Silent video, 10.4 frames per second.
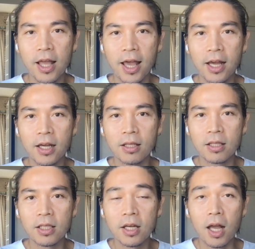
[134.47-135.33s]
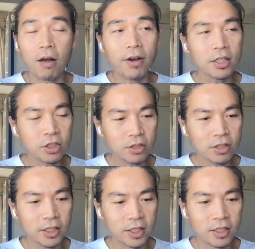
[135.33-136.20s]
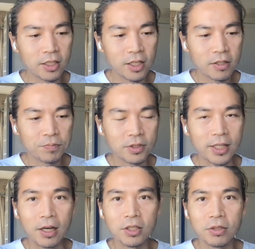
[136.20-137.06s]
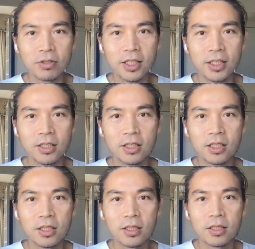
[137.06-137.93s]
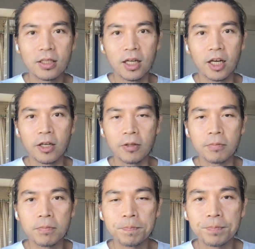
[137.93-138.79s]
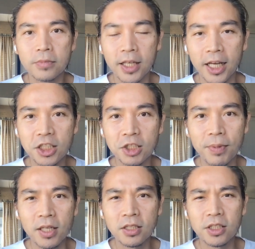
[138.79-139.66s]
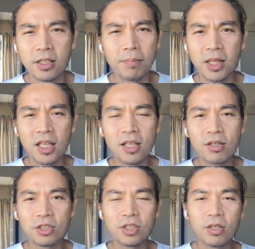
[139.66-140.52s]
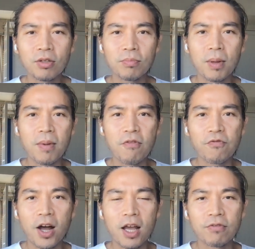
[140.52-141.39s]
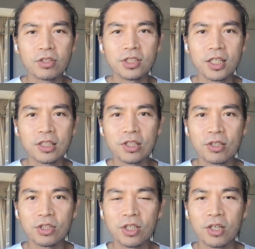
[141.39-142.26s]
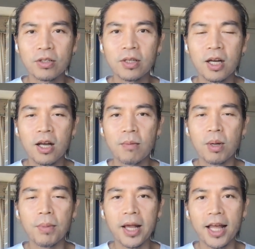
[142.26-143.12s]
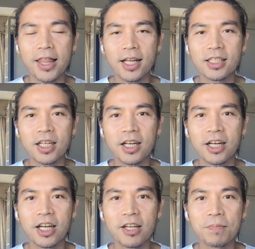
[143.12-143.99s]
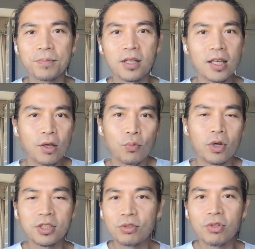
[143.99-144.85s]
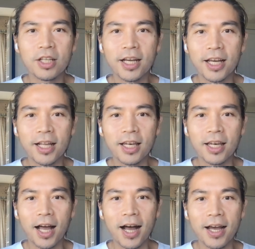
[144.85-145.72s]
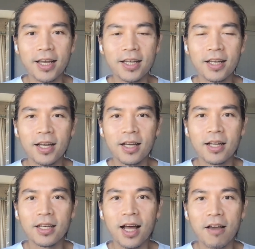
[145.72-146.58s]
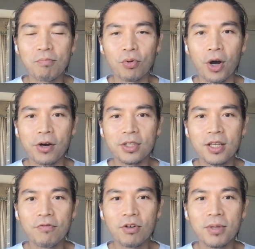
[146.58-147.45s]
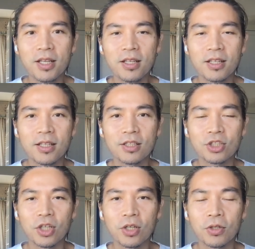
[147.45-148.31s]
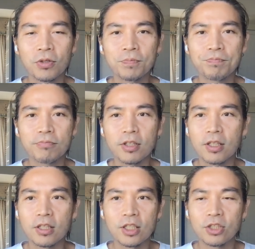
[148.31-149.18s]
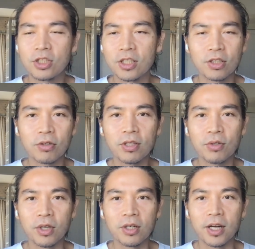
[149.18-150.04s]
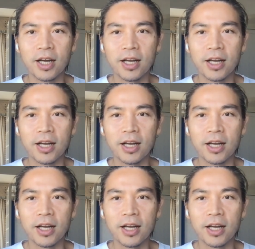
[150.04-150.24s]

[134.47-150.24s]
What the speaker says: And I've actually downloaded Headspace many years ago, maybe 5 or 6 years ago. But at that time, it wasn't really a high life priority for me. So it just didn't go anywhere.